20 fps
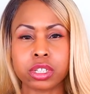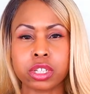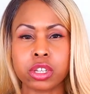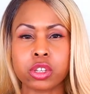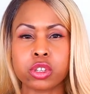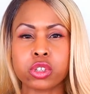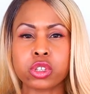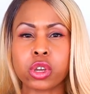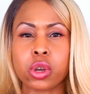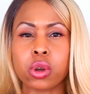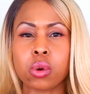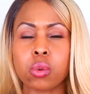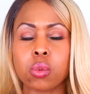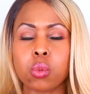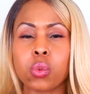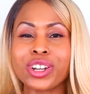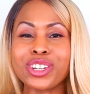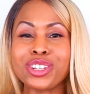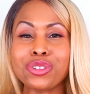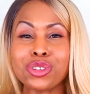So
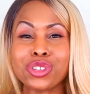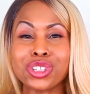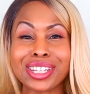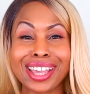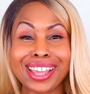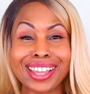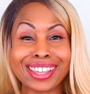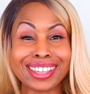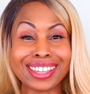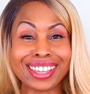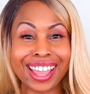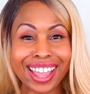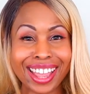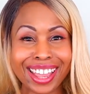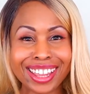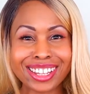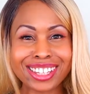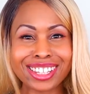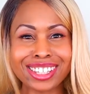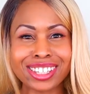when you say
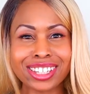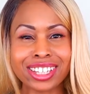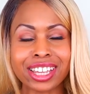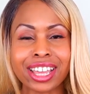yes,